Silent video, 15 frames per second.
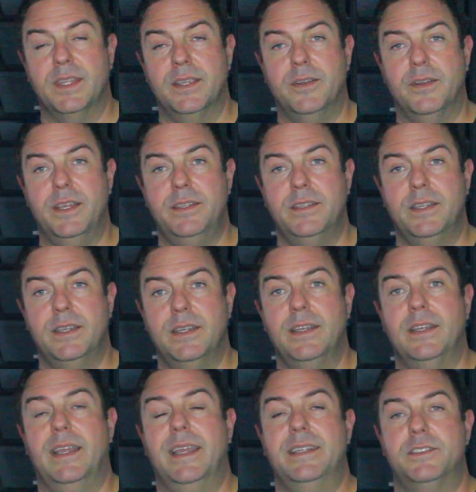All right?
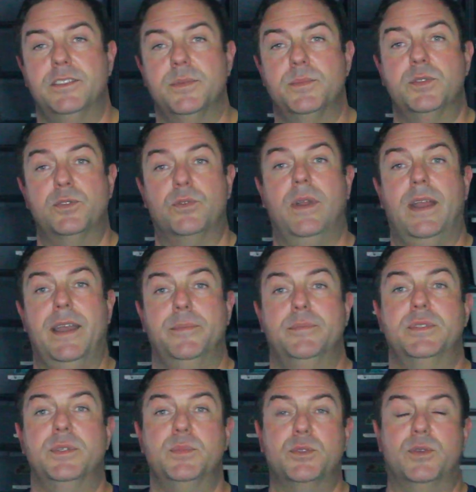And subscribe,
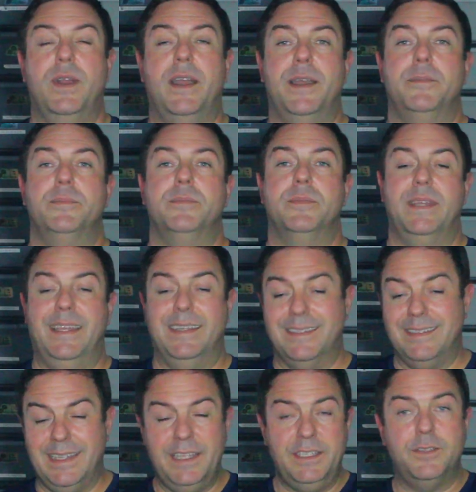
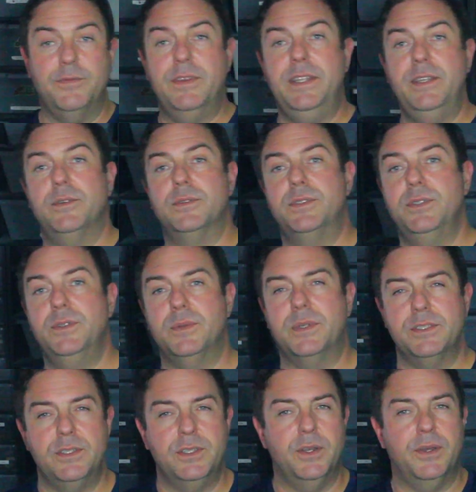and like the video too,
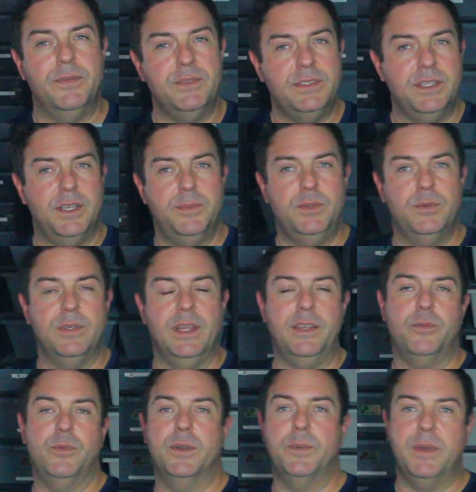because you know, every time you like one of